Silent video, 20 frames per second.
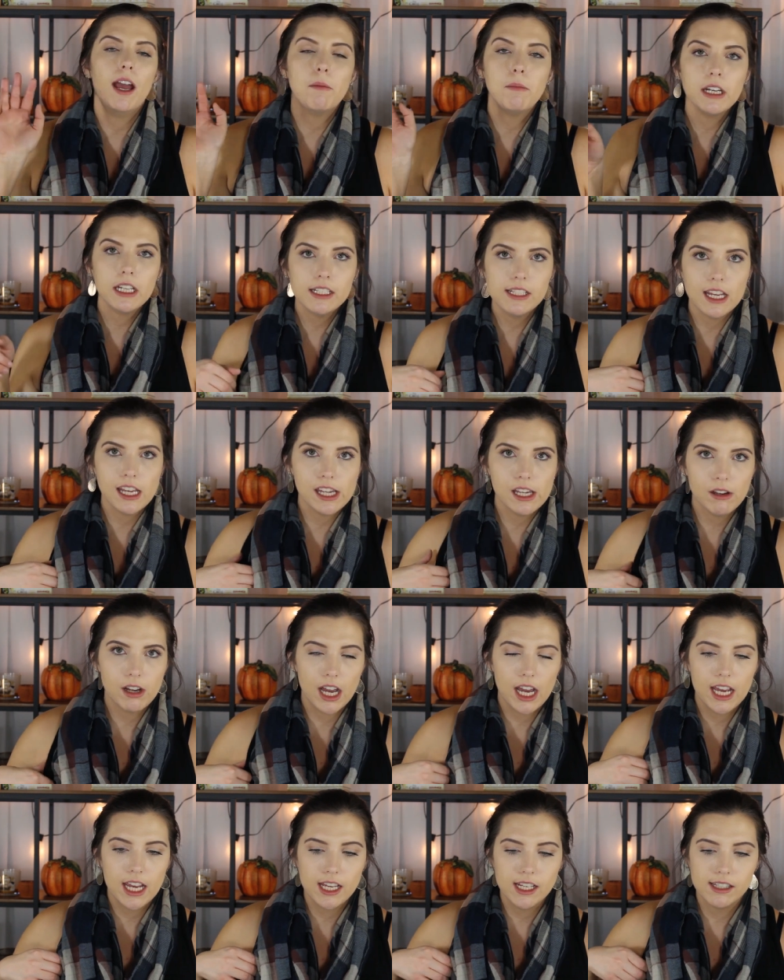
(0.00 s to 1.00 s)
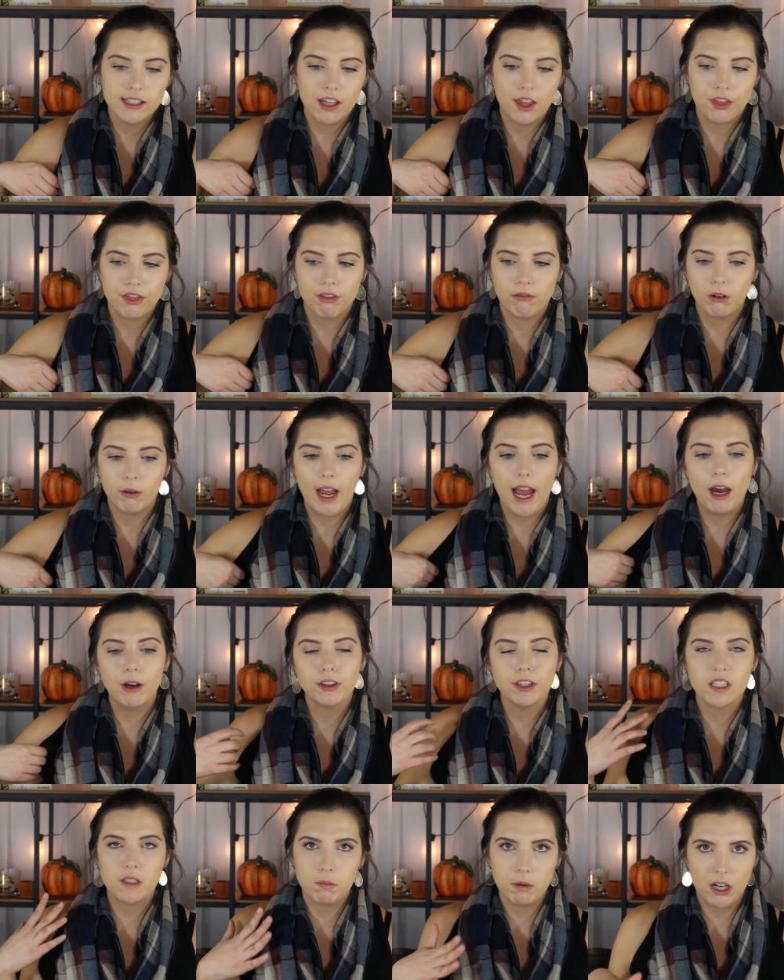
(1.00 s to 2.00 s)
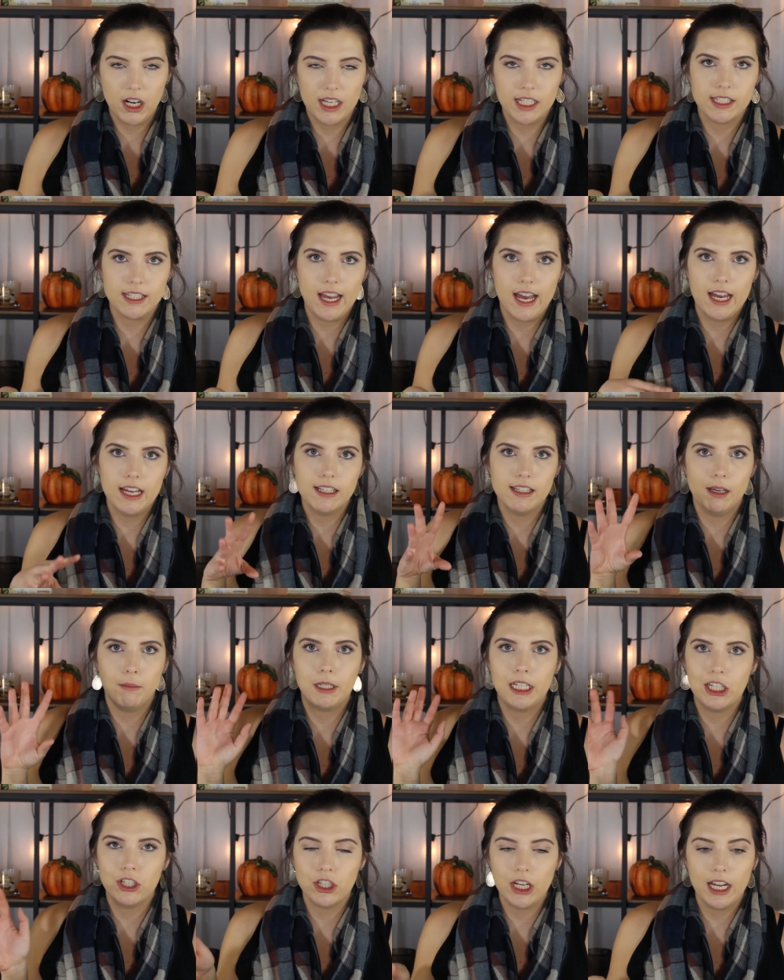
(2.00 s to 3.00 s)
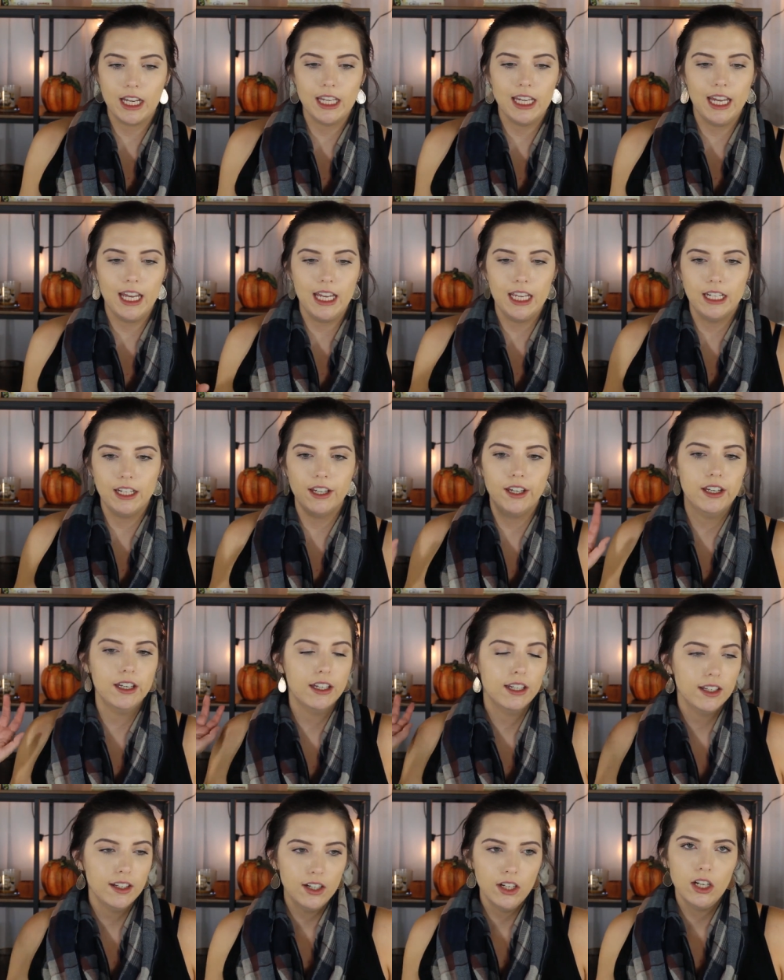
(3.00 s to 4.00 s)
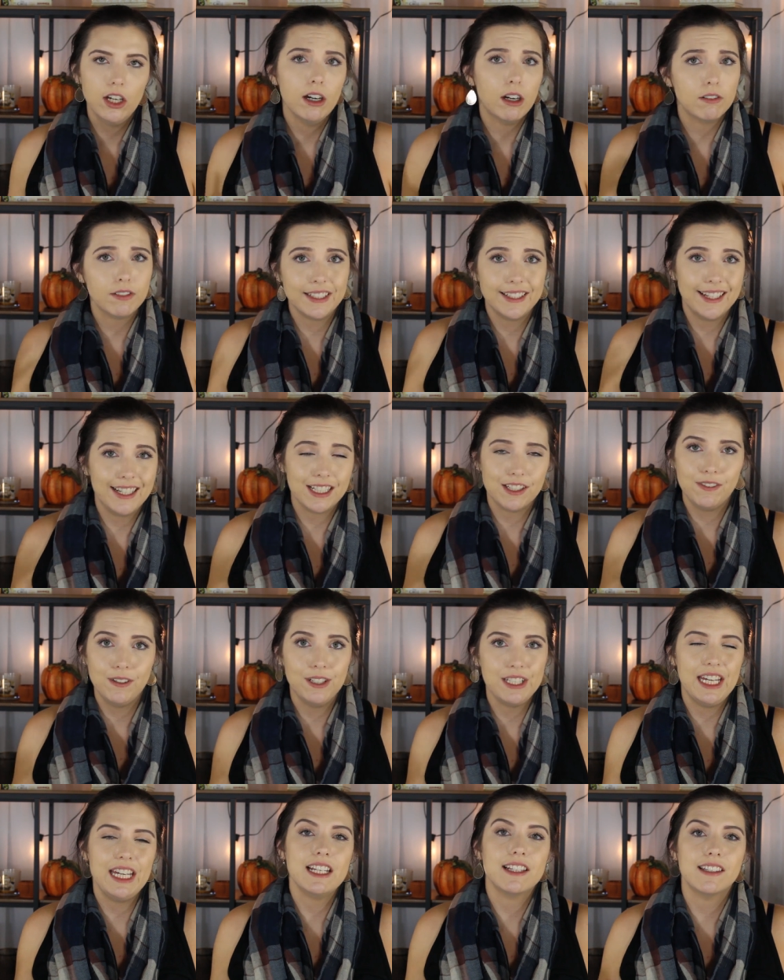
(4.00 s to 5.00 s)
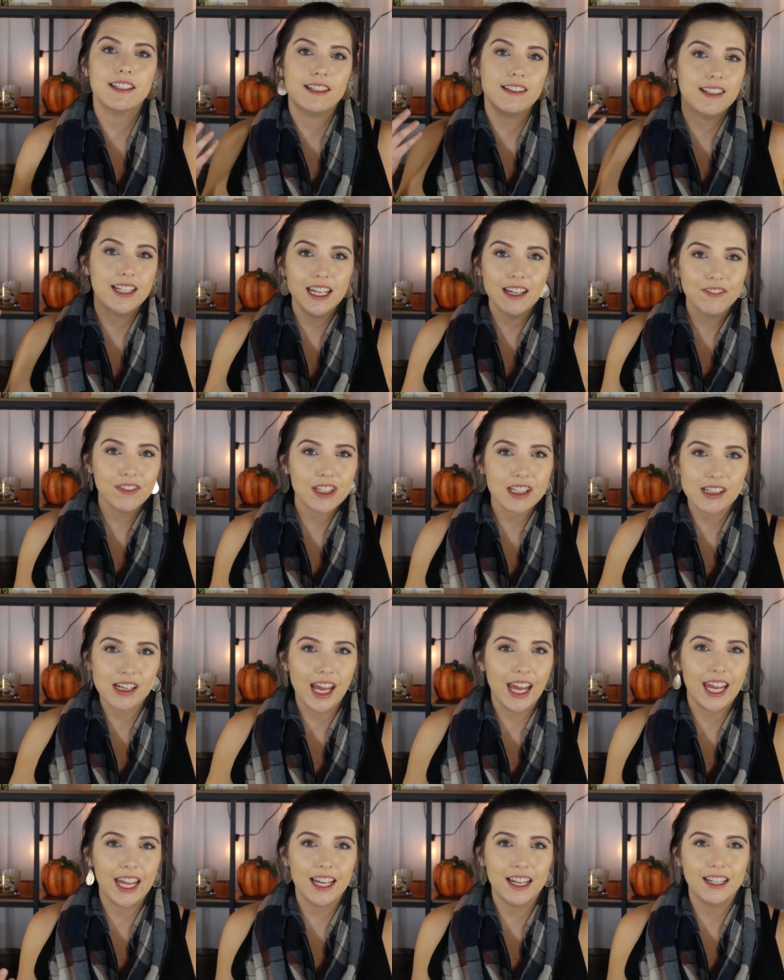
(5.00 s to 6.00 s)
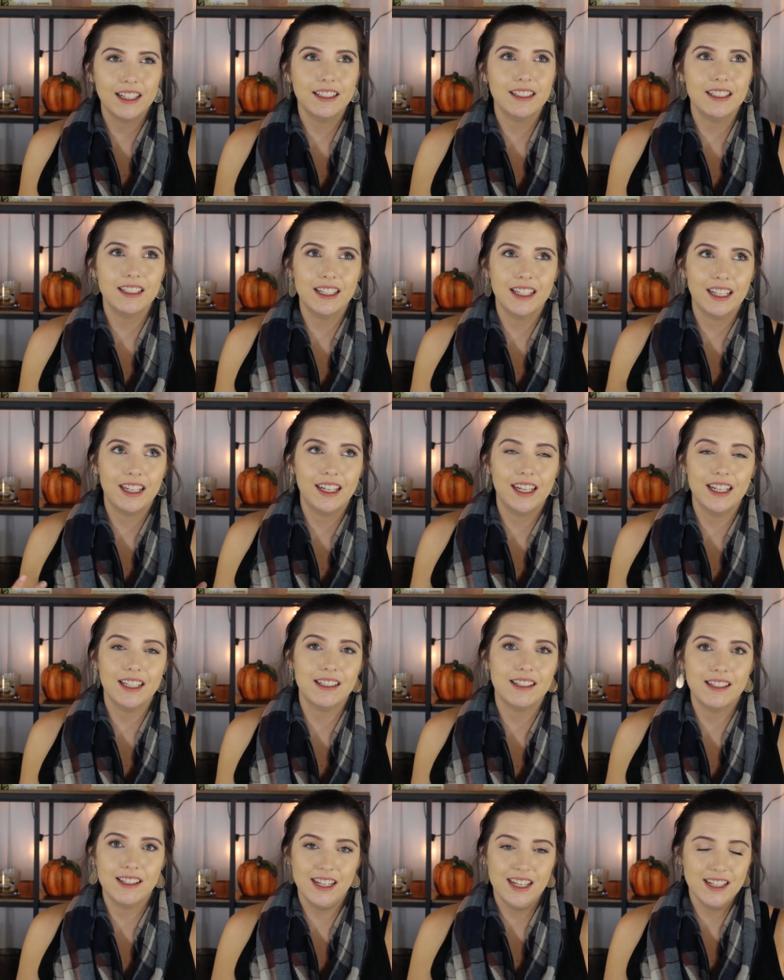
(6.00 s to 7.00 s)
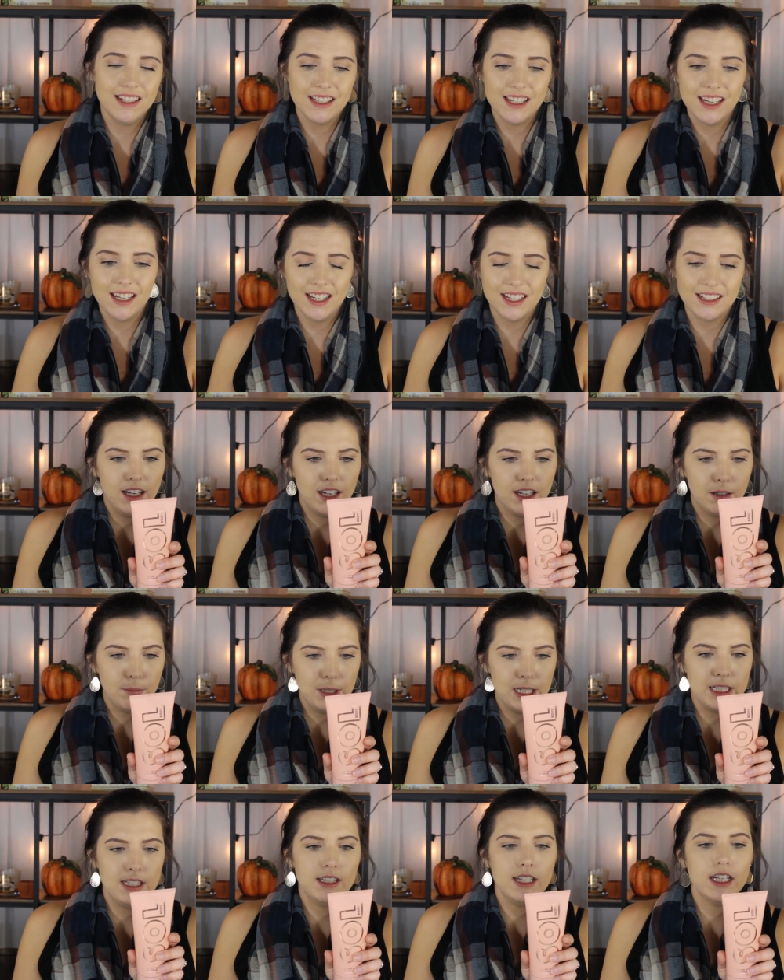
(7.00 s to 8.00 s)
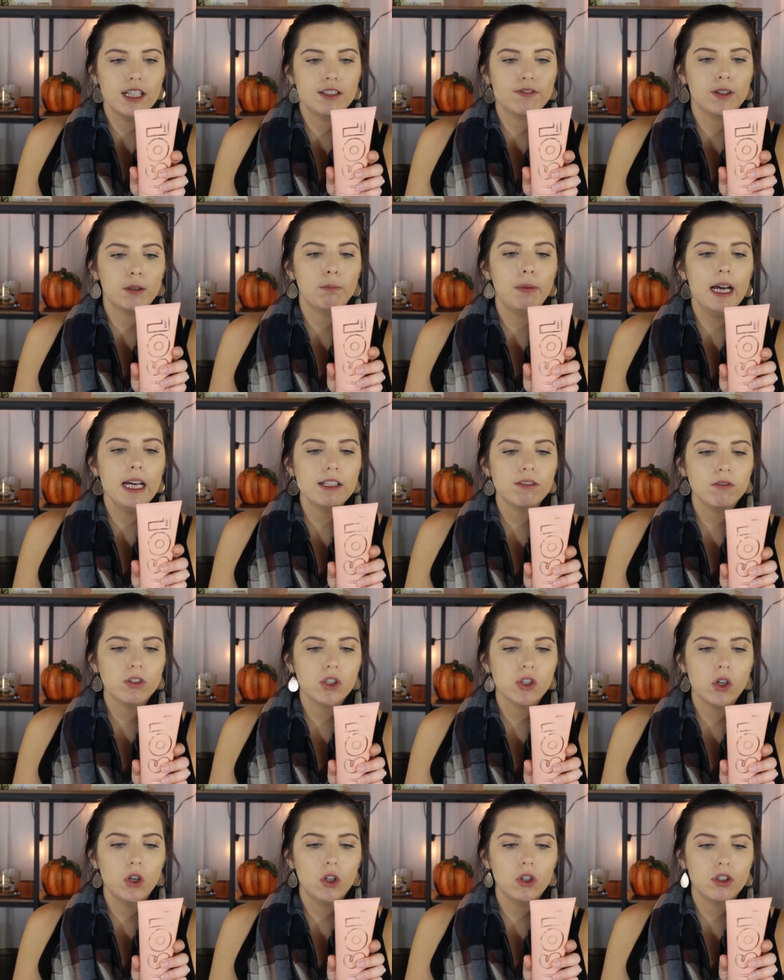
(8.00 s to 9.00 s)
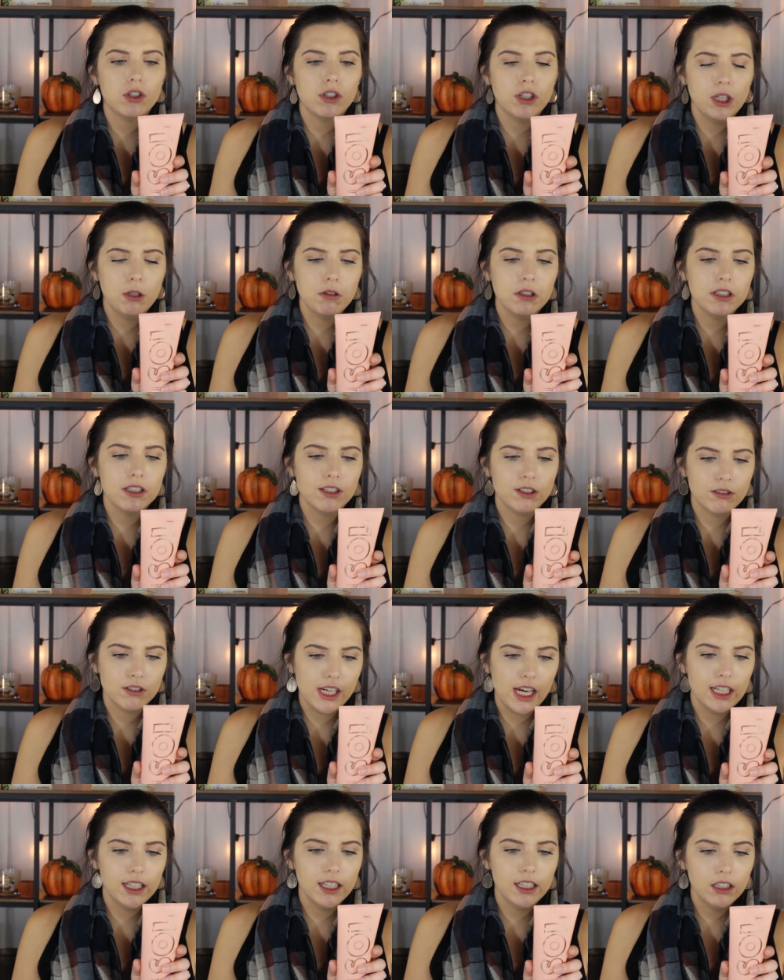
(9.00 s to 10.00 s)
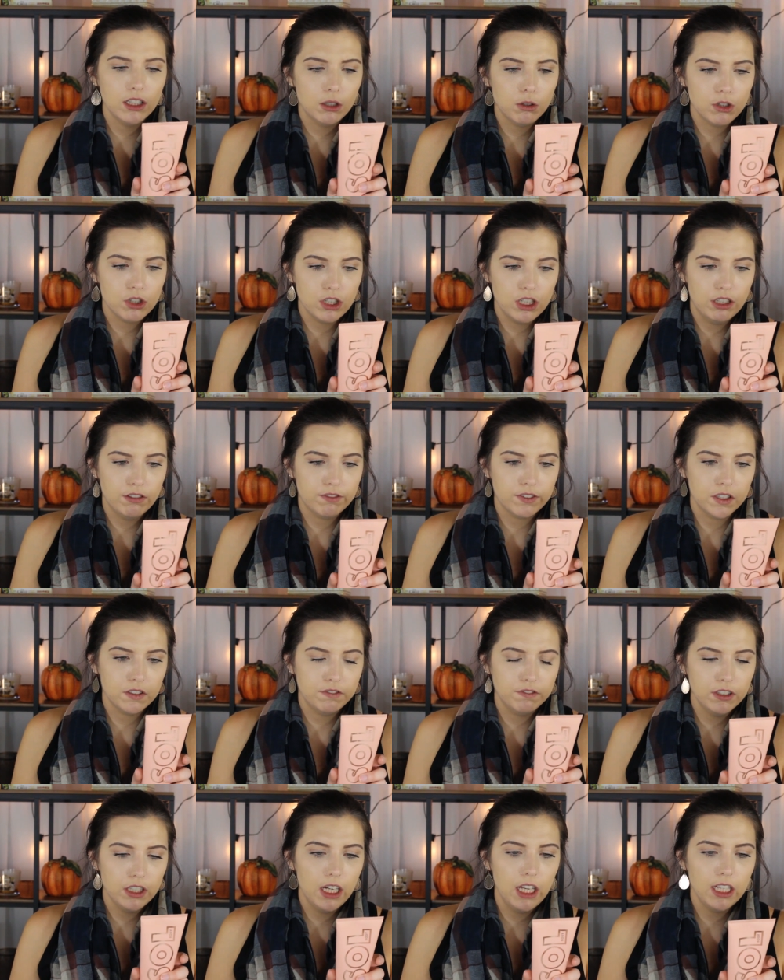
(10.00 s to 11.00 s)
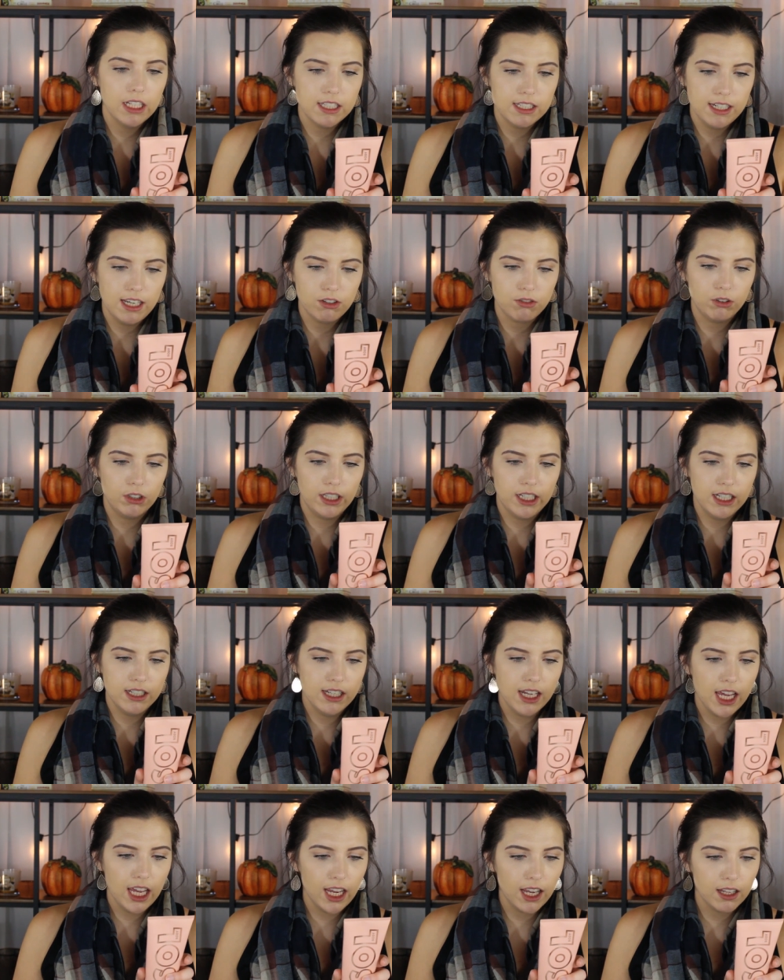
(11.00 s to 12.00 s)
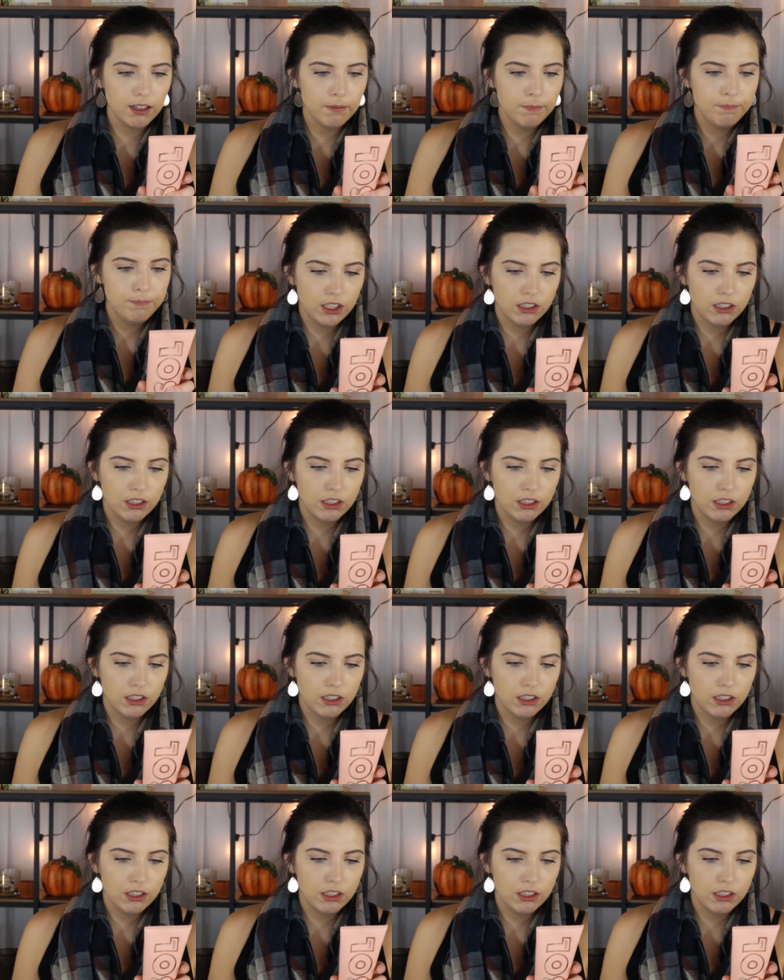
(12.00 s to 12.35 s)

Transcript: I'm gonna take you guys throughout this process. I'm gonna check in over the next few days. Let's see if this tan gets decent. It, um, it says for best results, use as your daily lotion for a flawless, natural looking tan.